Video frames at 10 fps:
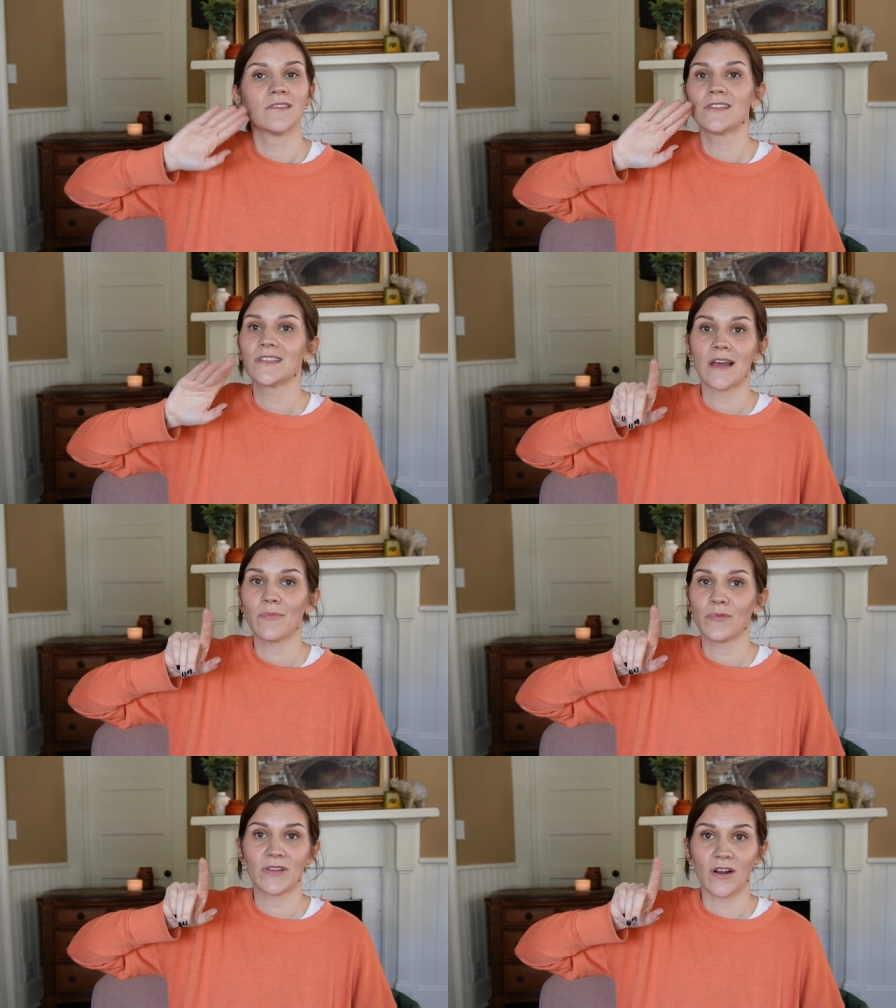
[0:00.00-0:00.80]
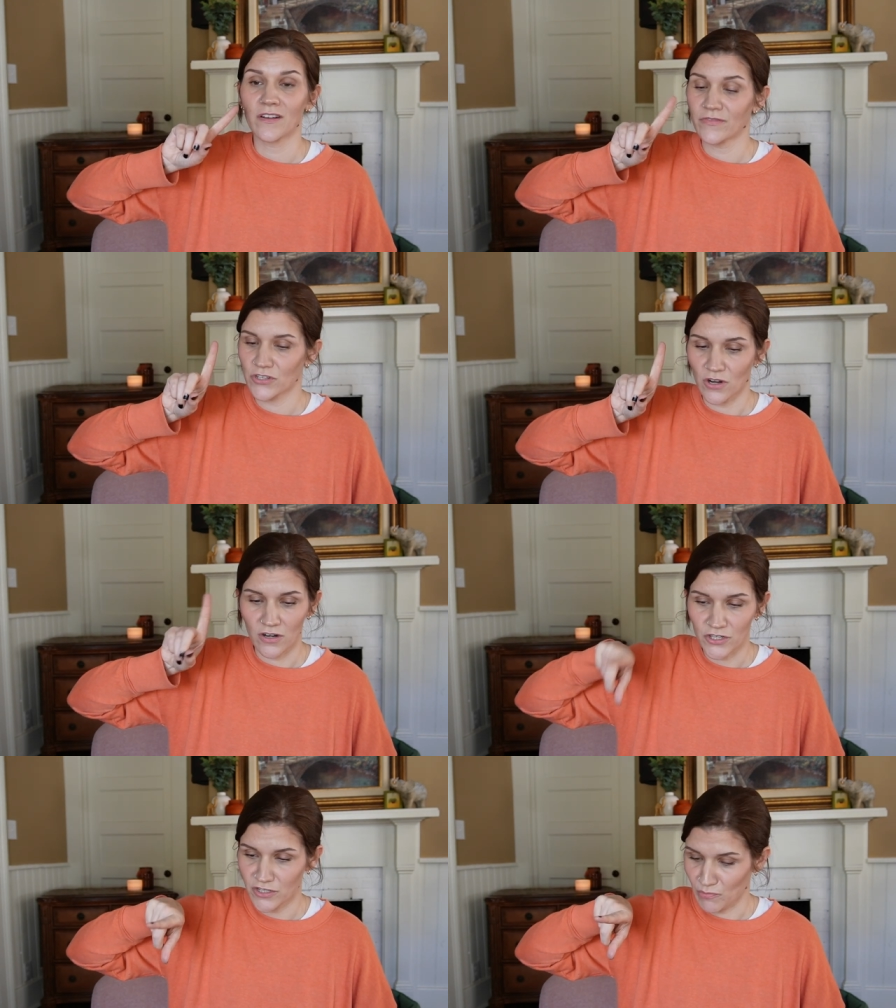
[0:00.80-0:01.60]
Stop with the artificial
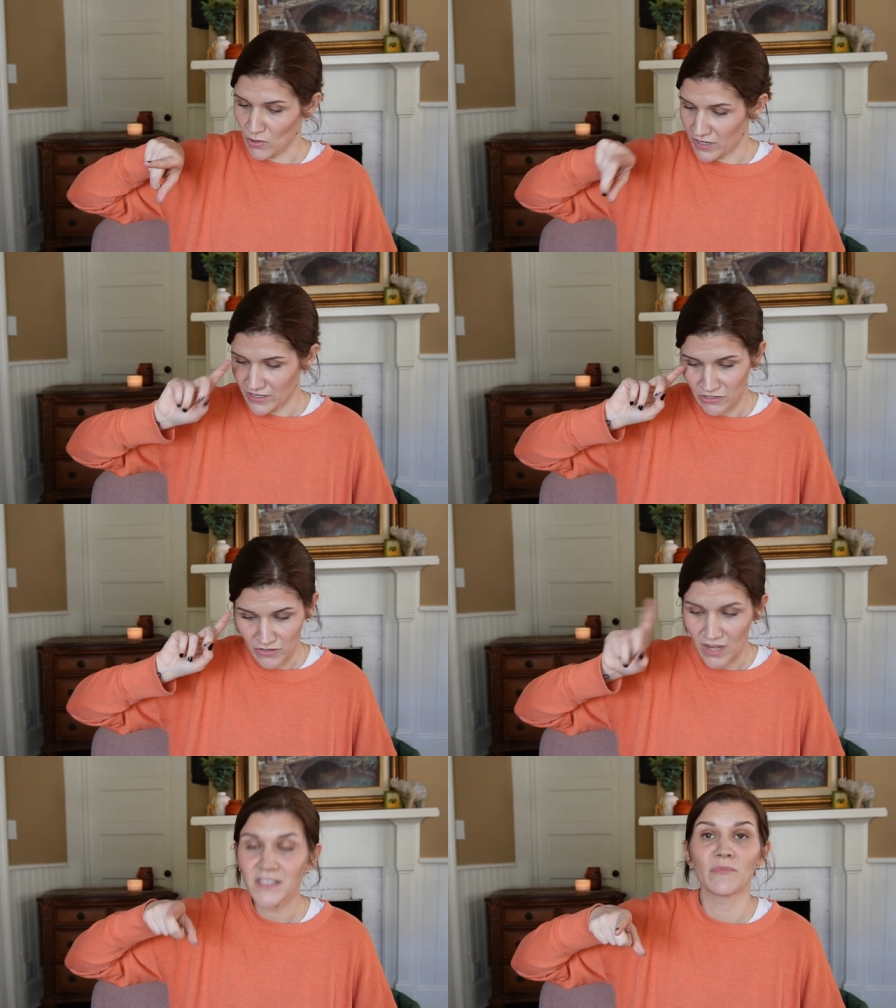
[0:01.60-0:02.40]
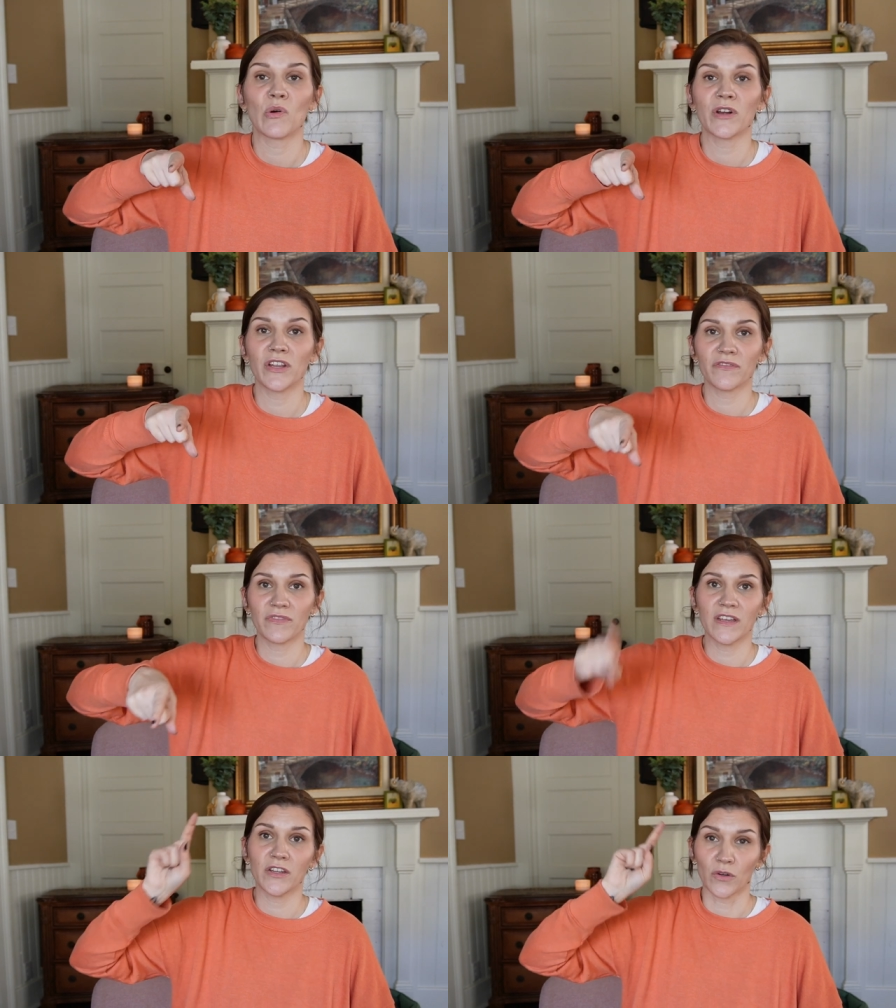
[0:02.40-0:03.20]
arch support. You're not supporting your
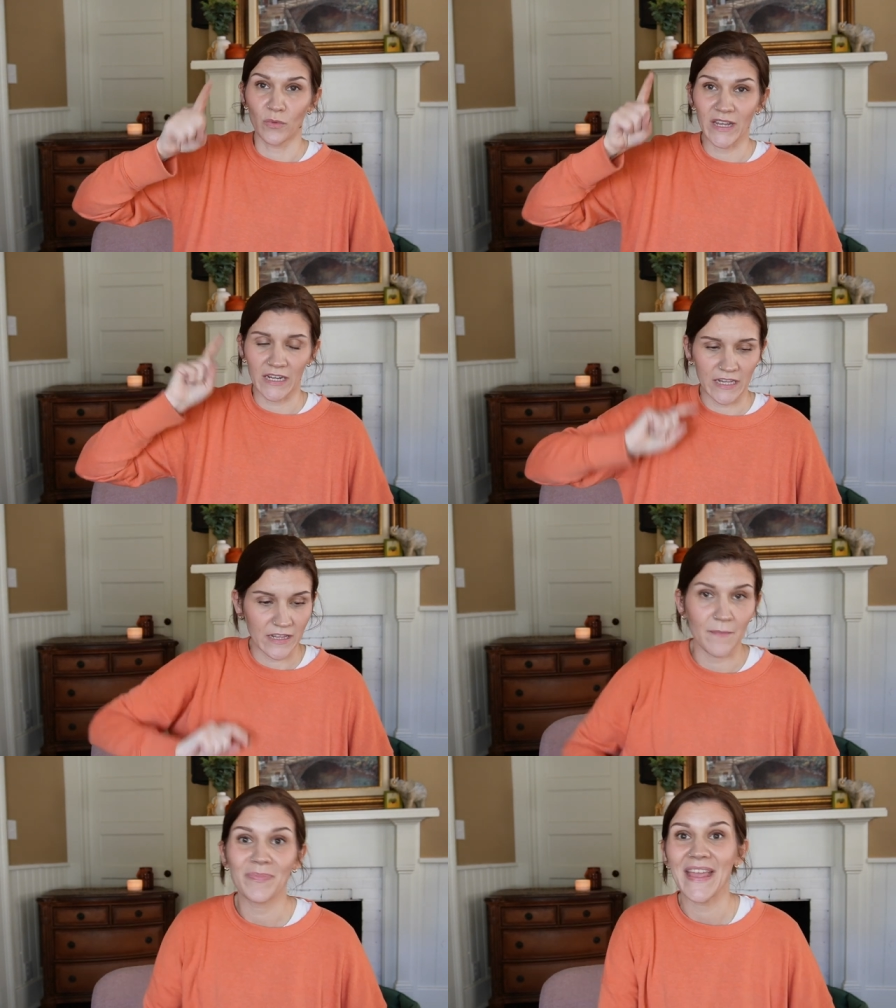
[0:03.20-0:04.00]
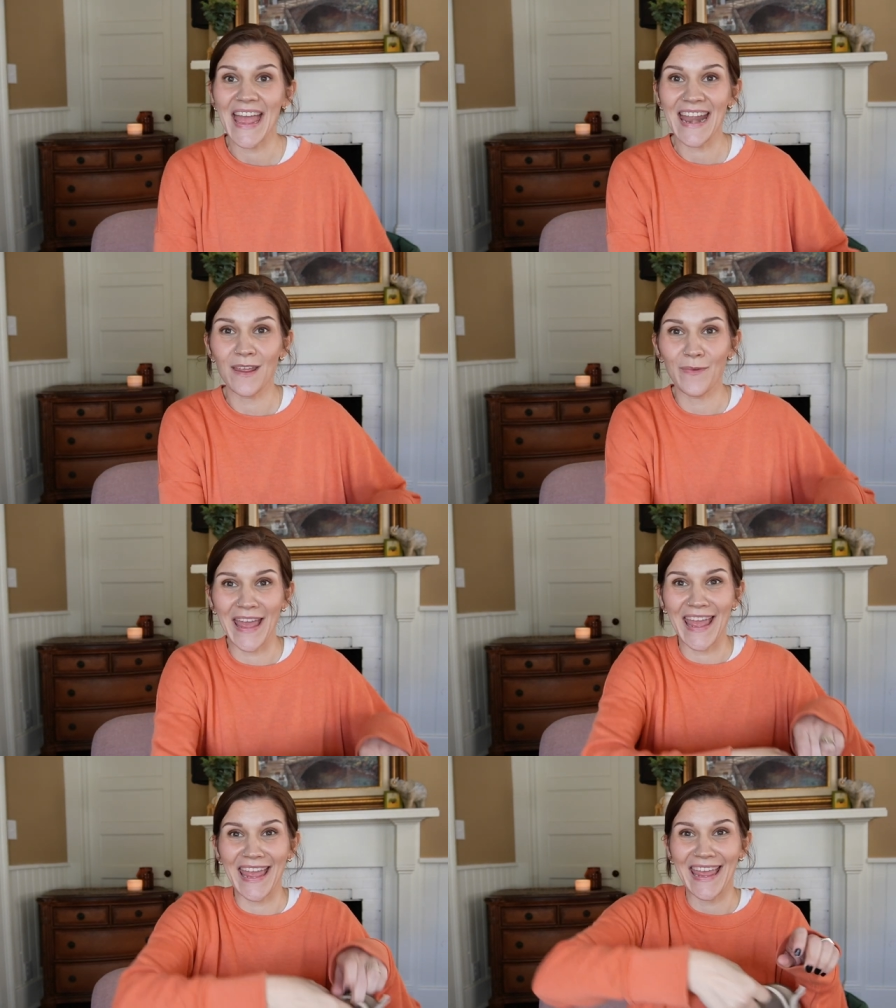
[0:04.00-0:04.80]
feet, you're weakening them.
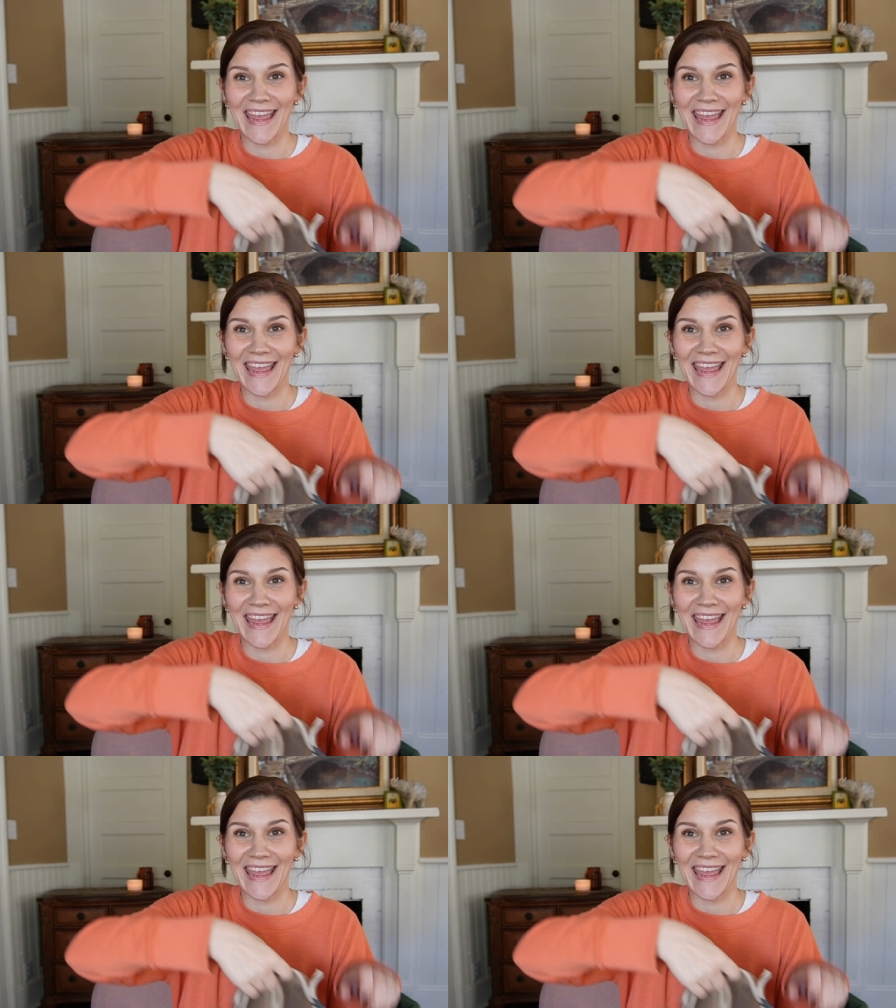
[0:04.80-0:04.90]
Anyway,